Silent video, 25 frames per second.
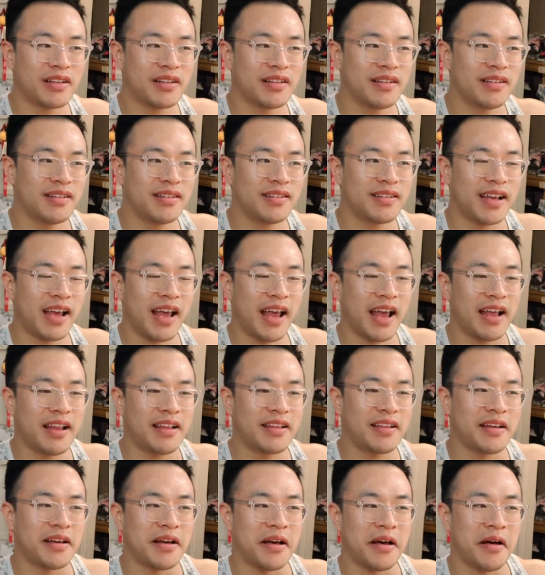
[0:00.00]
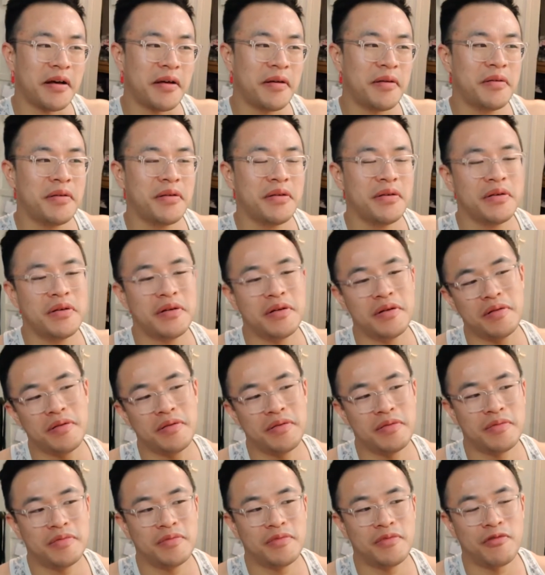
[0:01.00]
like say is a
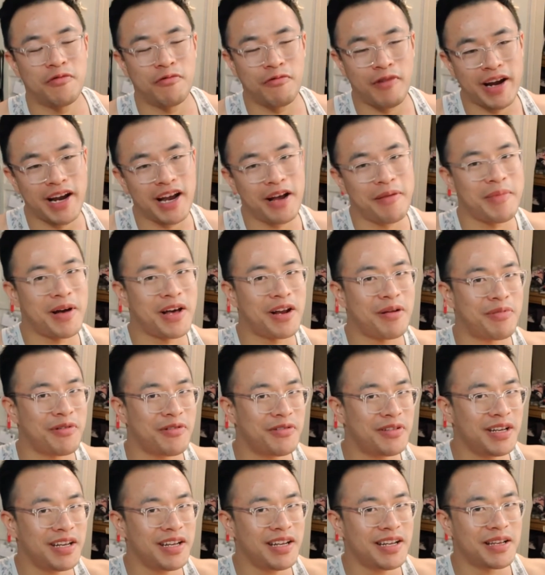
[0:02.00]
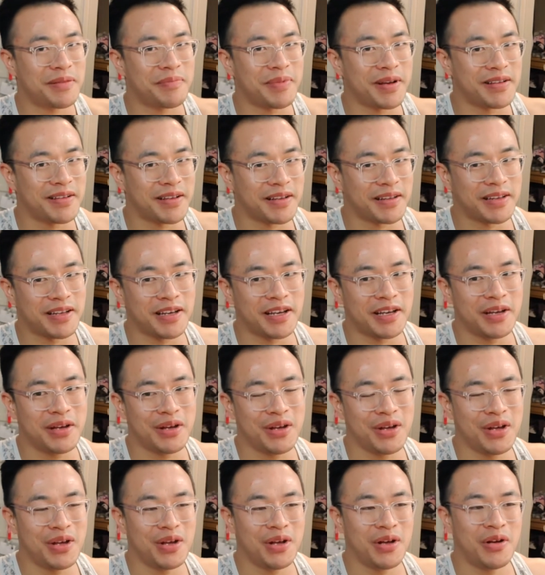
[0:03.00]
right amount of protein, is
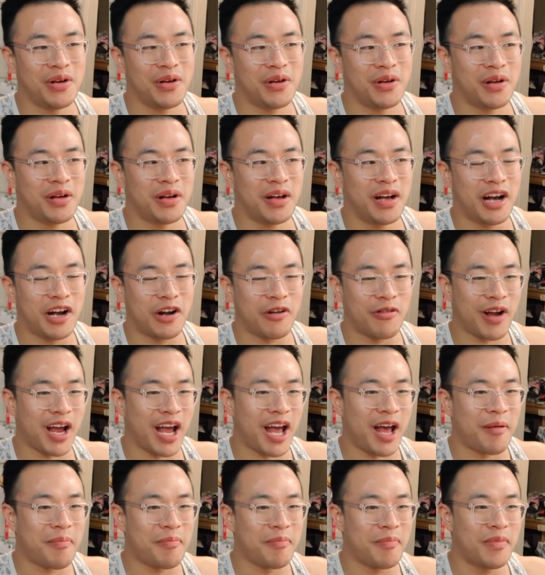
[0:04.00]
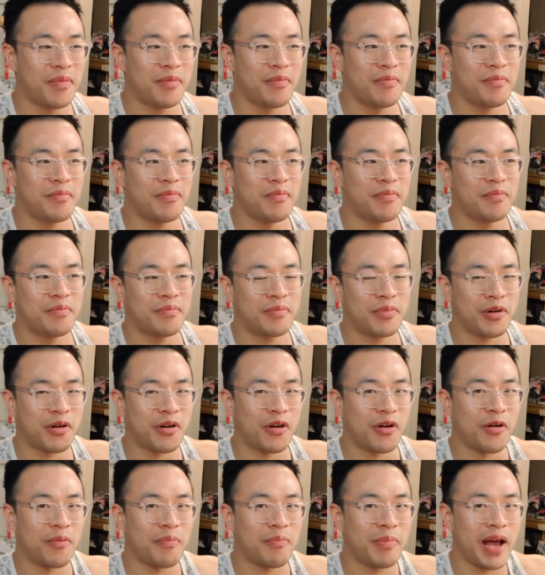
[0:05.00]
basically a gram
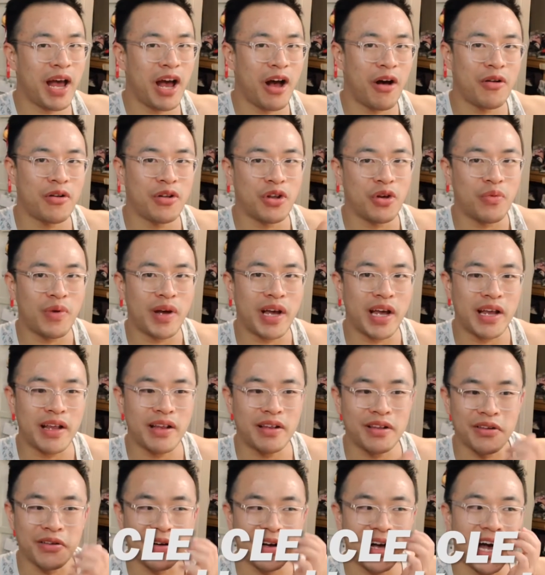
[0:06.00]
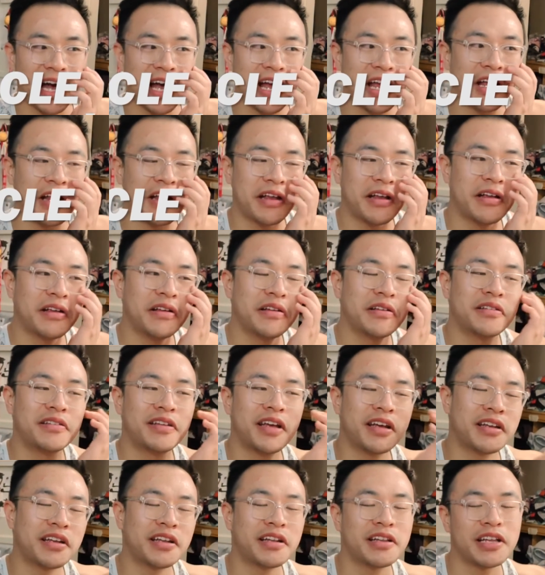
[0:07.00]
per pound you weigh. So I
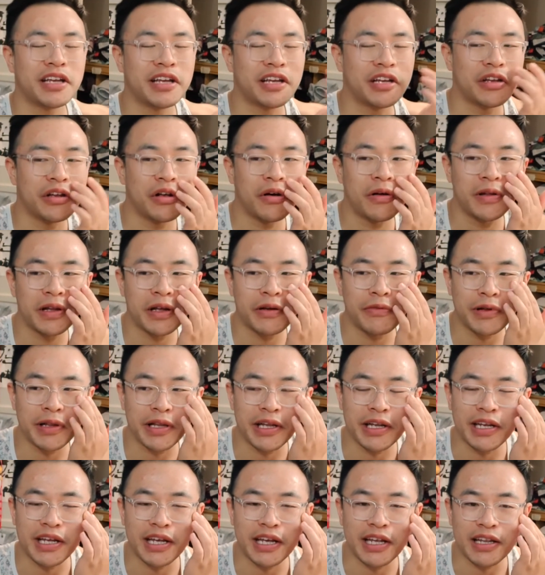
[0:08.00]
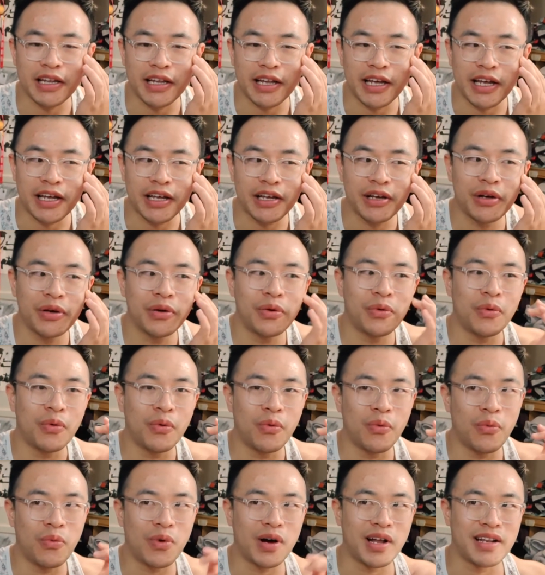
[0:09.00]
technically only really need like
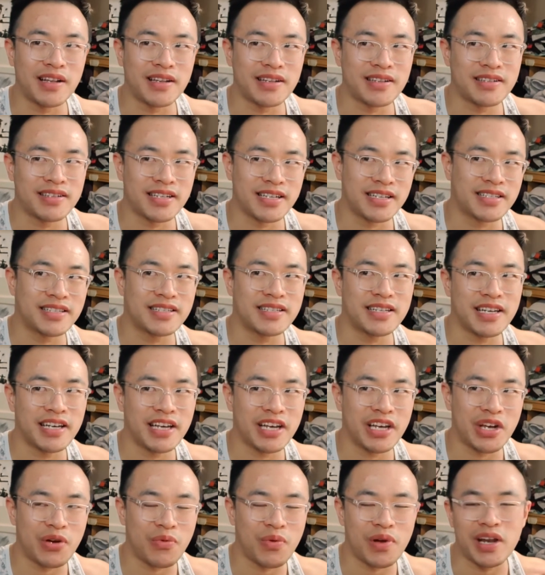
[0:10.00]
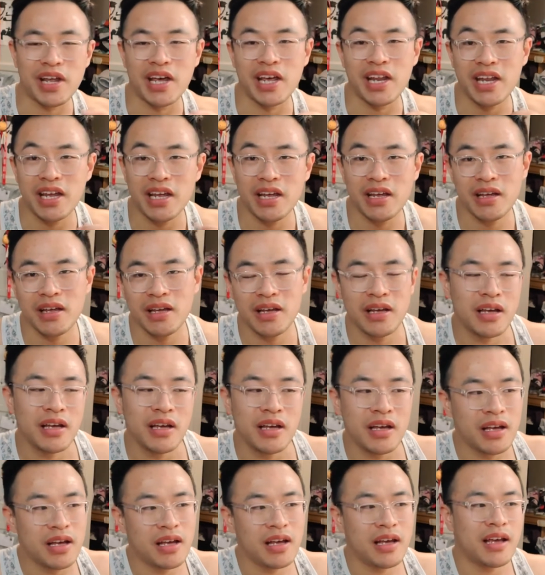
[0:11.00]
160, 180.
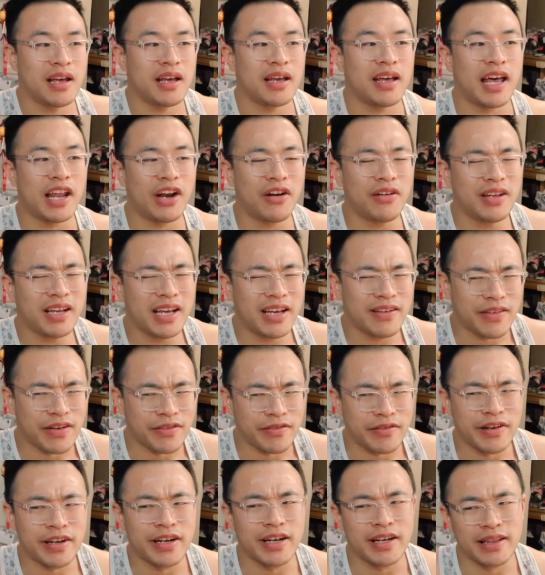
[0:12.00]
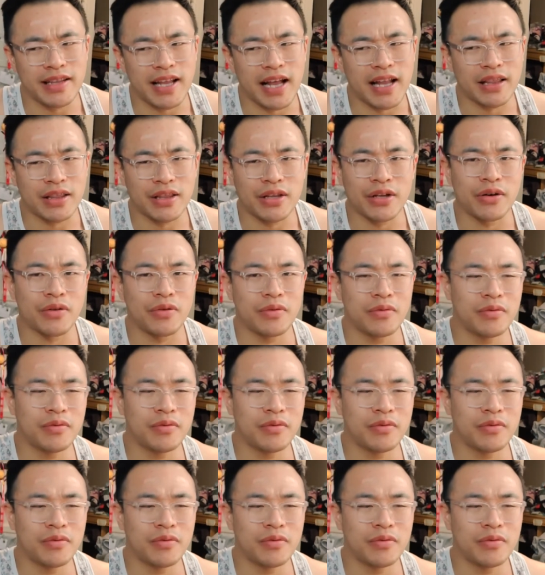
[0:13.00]
I don't think I've ever hit that